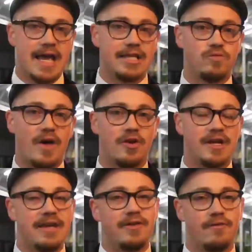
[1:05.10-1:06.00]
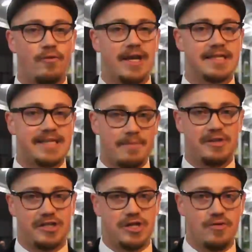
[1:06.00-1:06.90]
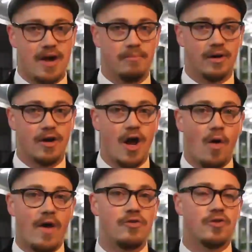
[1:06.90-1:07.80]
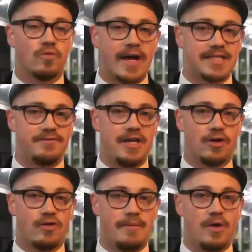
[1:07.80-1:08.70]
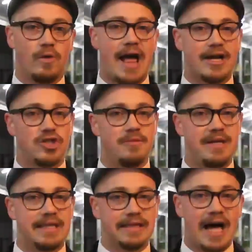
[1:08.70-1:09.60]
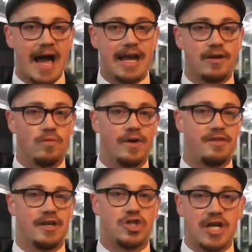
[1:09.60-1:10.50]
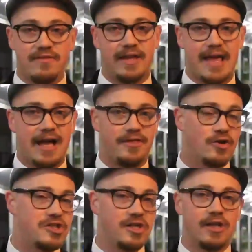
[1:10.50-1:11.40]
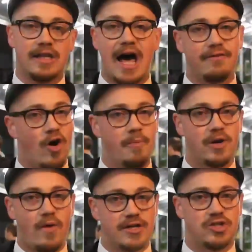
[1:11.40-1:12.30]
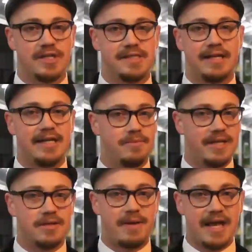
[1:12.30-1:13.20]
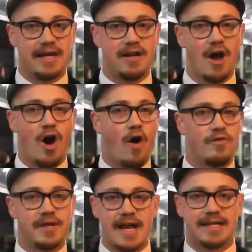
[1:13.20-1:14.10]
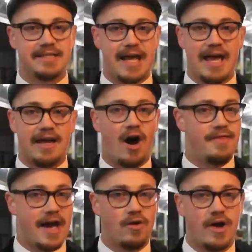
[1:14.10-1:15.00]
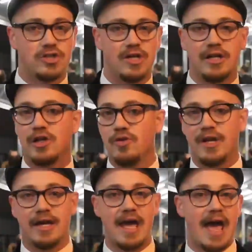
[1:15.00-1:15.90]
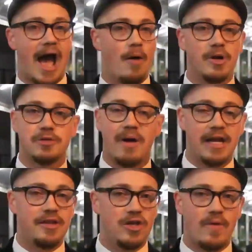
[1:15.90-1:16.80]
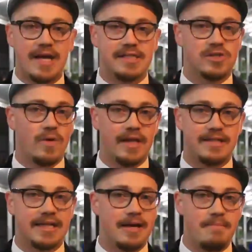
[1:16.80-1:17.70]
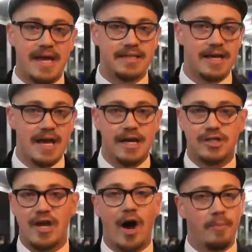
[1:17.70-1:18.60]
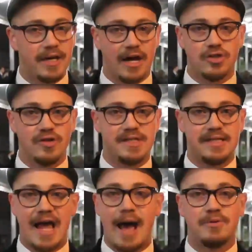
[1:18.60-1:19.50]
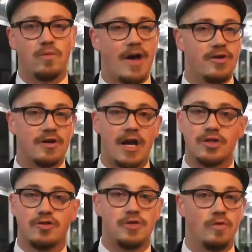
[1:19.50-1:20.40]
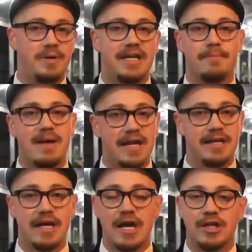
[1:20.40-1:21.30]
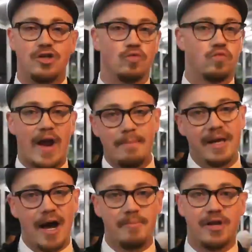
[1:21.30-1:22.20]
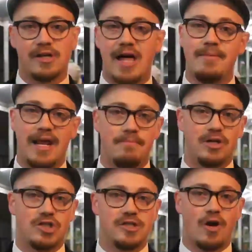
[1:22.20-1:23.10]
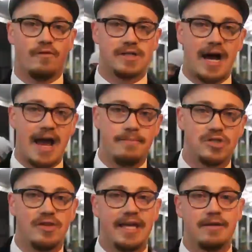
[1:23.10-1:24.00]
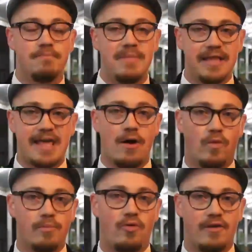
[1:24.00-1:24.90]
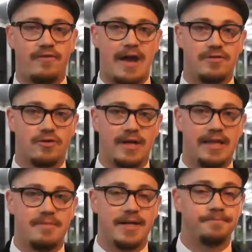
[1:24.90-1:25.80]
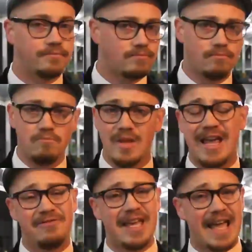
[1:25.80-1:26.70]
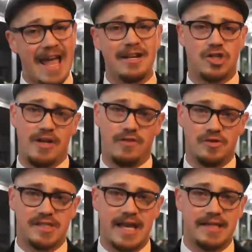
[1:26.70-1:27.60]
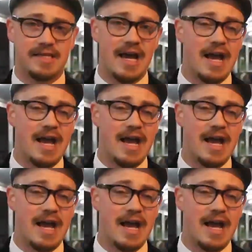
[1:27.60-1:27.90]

is whether, even if we accept this new number, whether the rest of the agreement will actually be in line with achieving that. There are still a lot of open questions that need to be debated over the next day on that question, including how much money the US is willing to commit to helping countries adapt, whether countries will be committed to ramping up their climate ambitions over time so they can meet that 1.5 degree limit. If they can't achieve those things,